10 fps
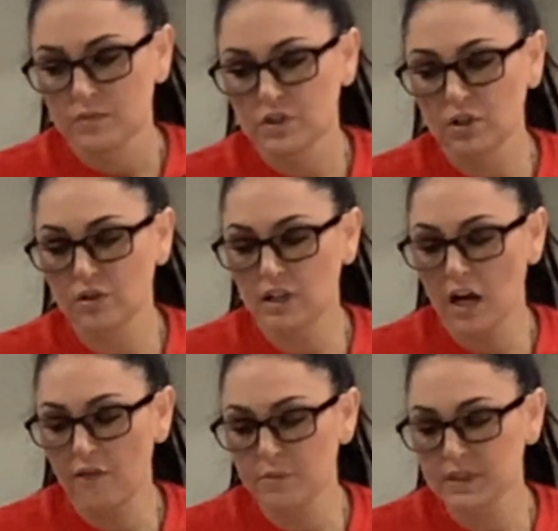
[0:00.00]
So you can
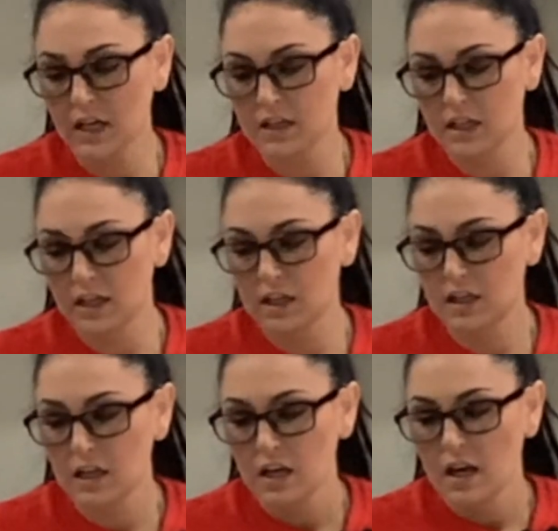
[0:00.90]
have them sign
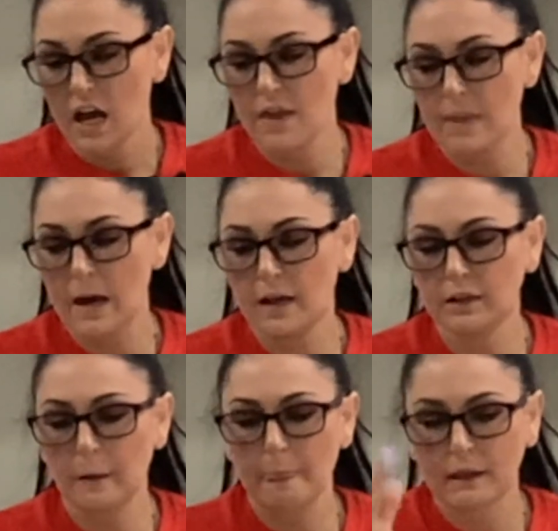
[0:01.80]
in, and
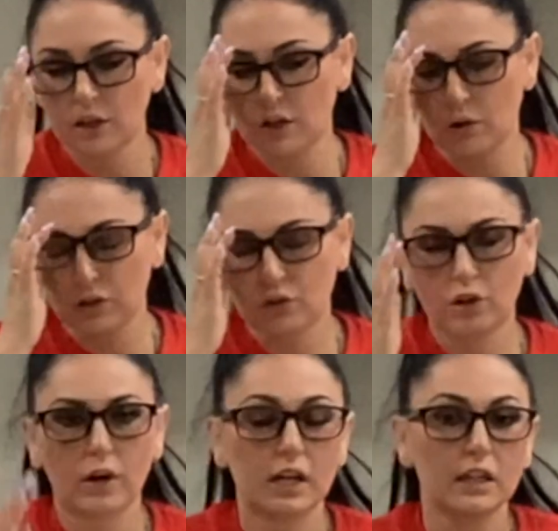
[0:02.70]
then, you could
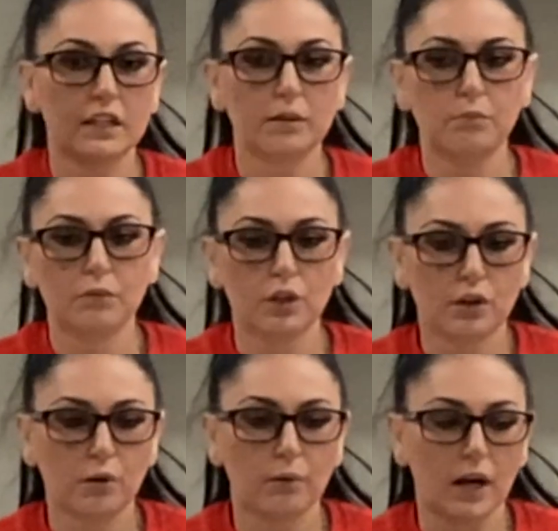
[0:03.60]
go ahead and let them
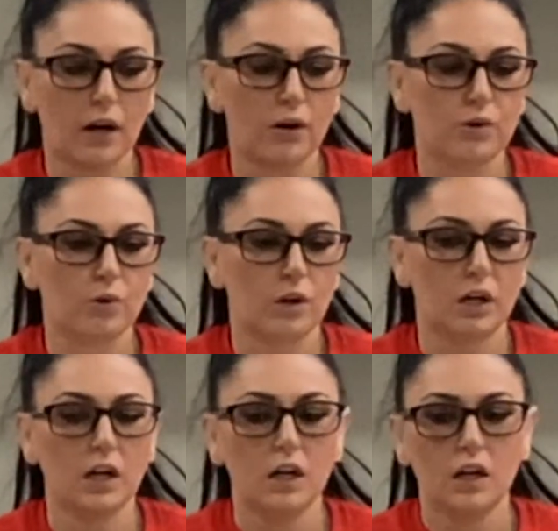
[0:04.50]
look around, or